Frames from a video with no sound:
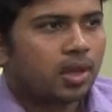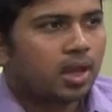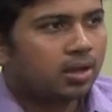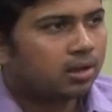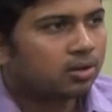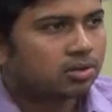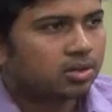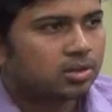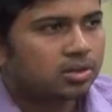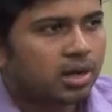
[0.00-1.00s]
I cannot
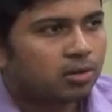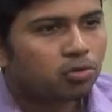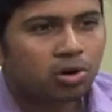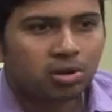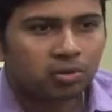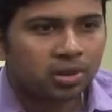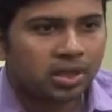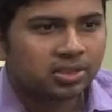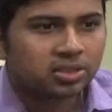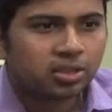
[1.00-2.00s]
say, sir. I do not know the
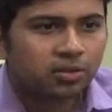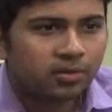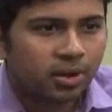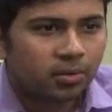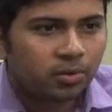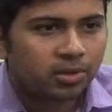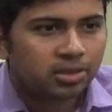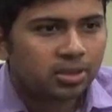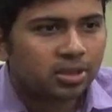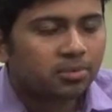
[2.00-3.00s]
history of Kaveri water
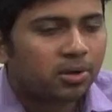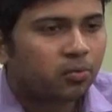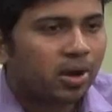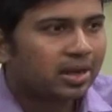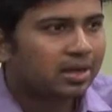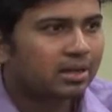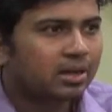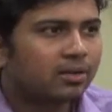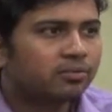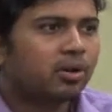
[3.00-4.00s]
treaty, but what
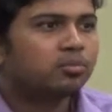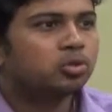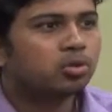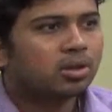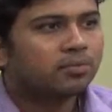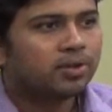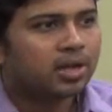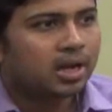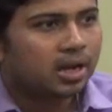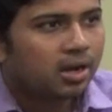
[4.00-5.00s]
from
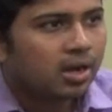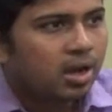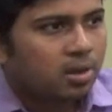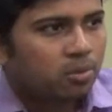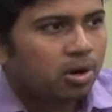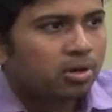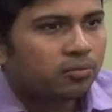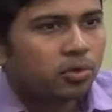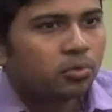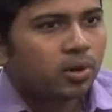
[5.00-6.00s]
geographical point of
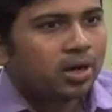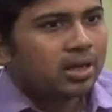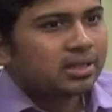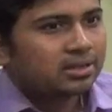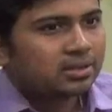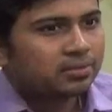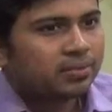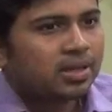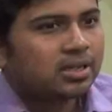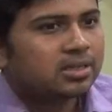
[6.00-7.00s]
view, what I
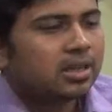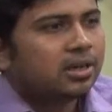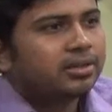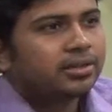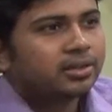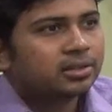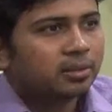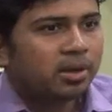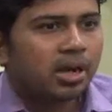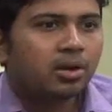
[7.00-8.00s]
feel is that
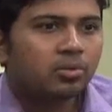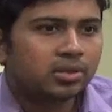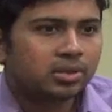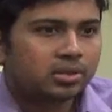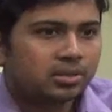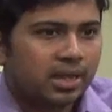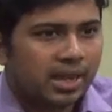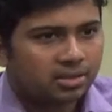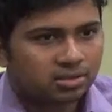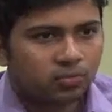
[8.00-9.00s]
Tamil Nadu is
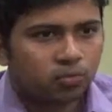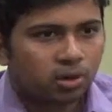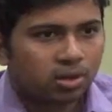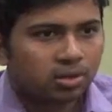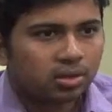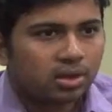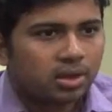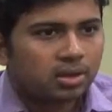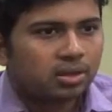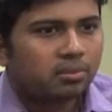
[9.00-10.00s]
scarce of water.
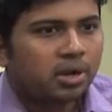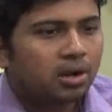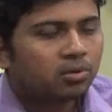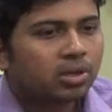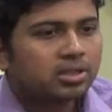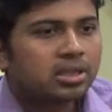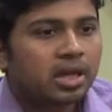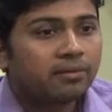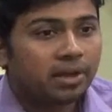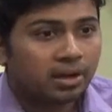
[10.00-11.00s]
Tamil Nadu doesn't
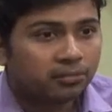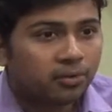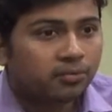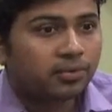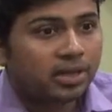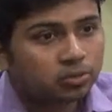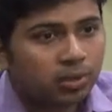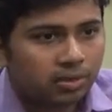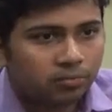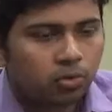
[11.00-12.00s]
have enough of fresh
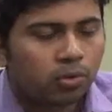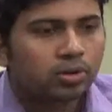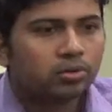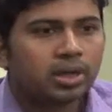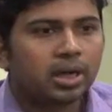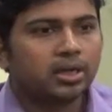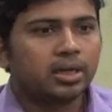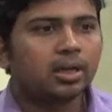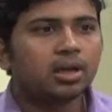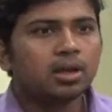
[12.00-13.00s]
water flow into the
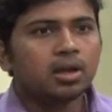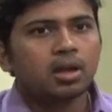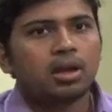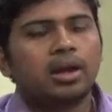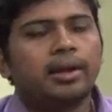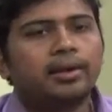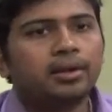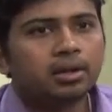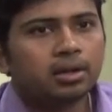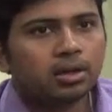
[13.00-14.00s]
country. And